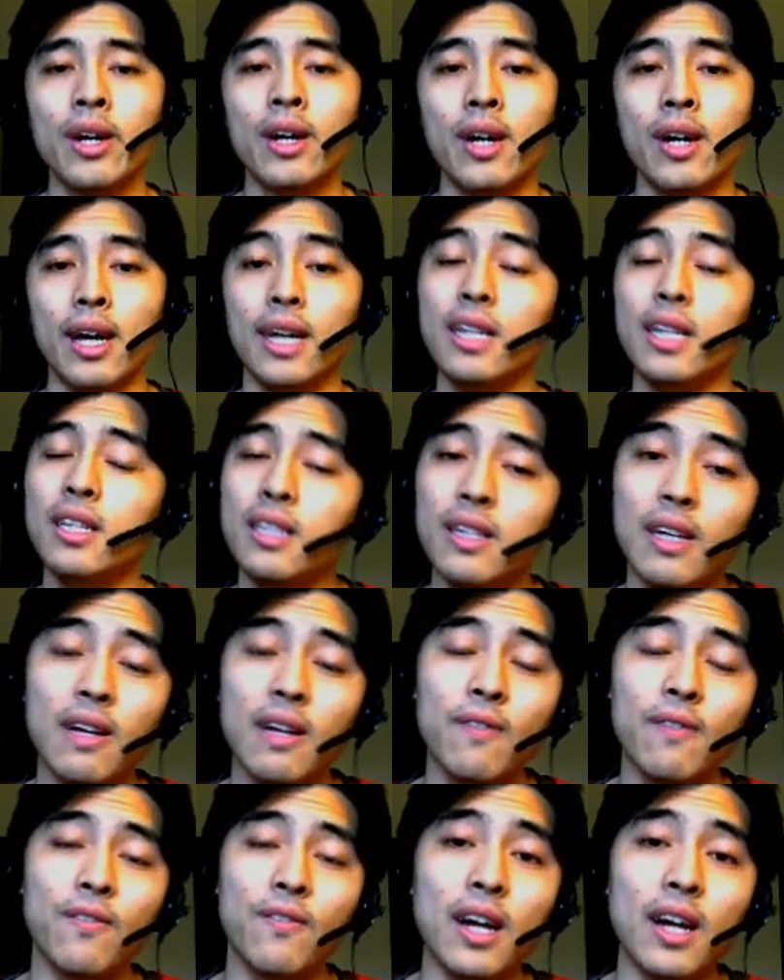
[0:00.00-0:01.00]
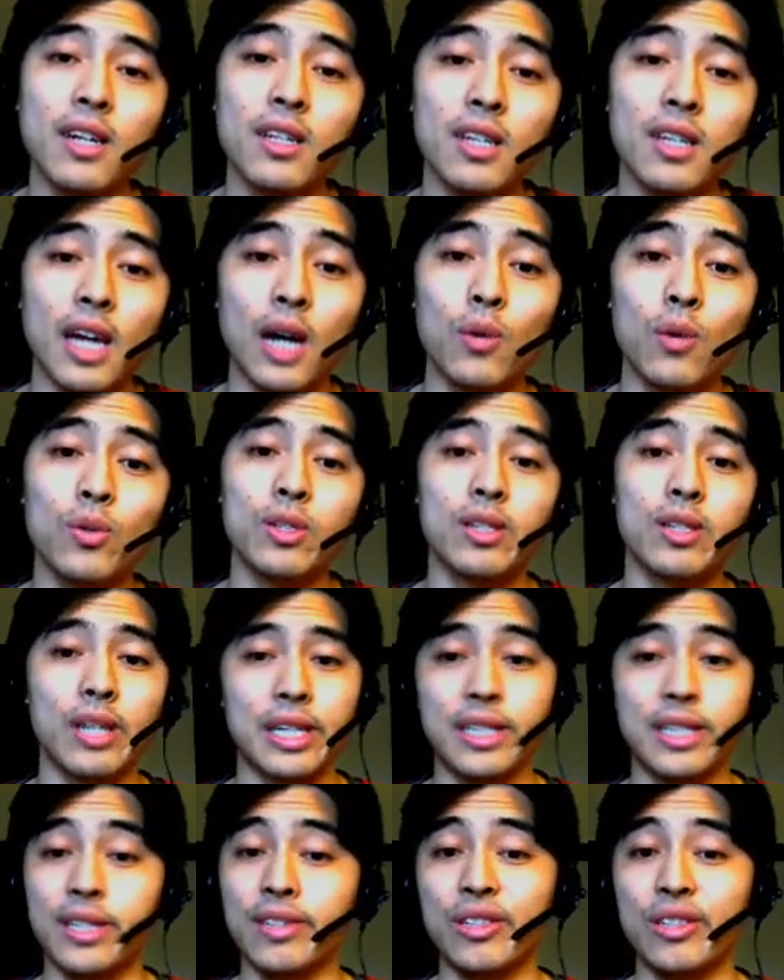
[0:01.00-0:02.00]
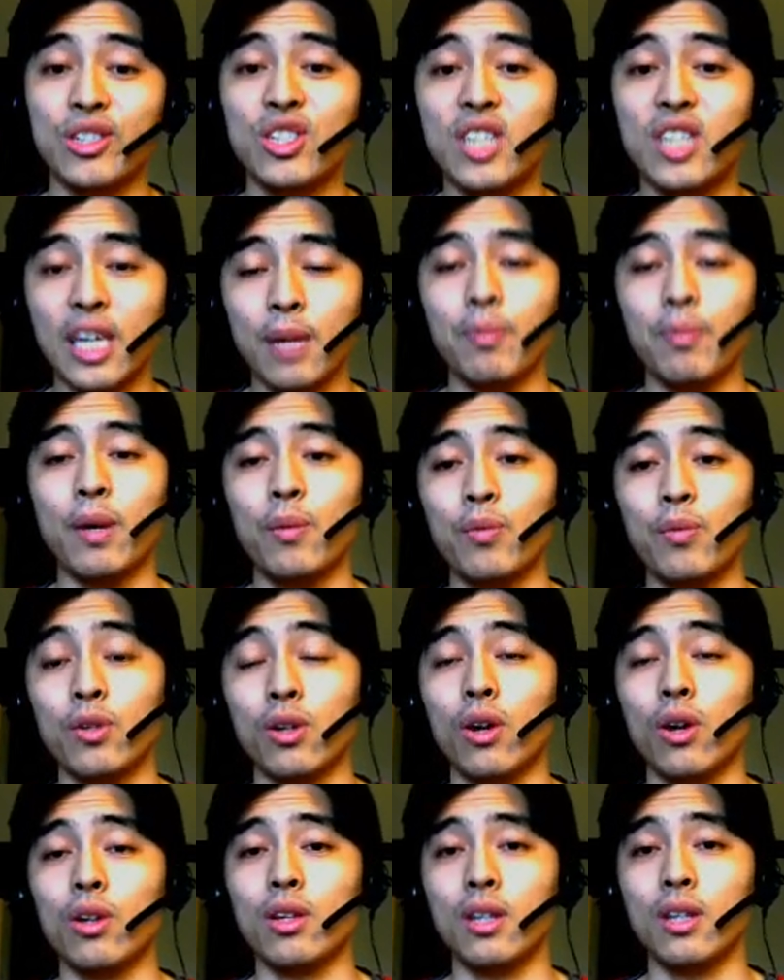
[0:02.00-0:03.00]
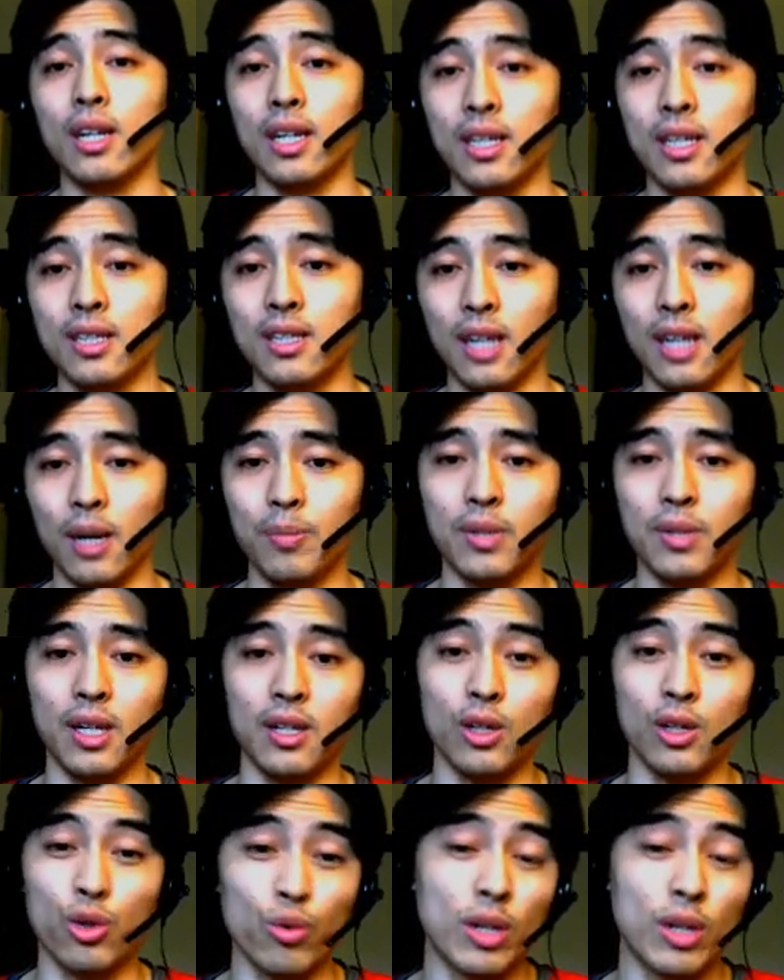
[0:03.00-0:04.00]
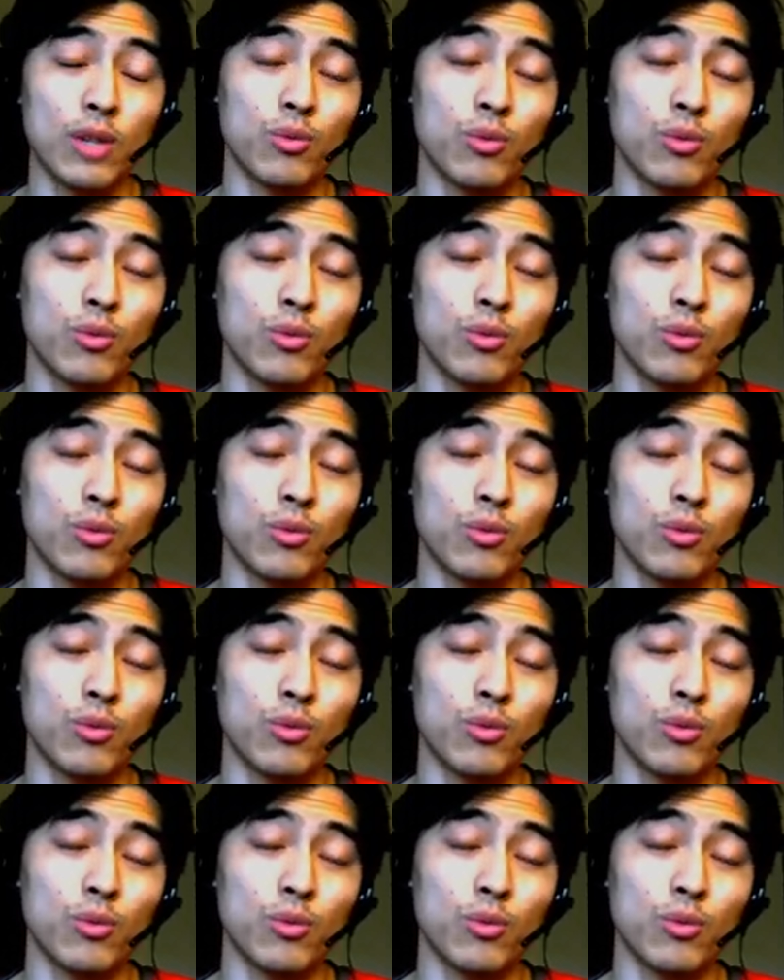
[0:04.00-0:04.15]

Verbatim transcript: And then finally, I would say to just keep up with all the latest dapps, And a great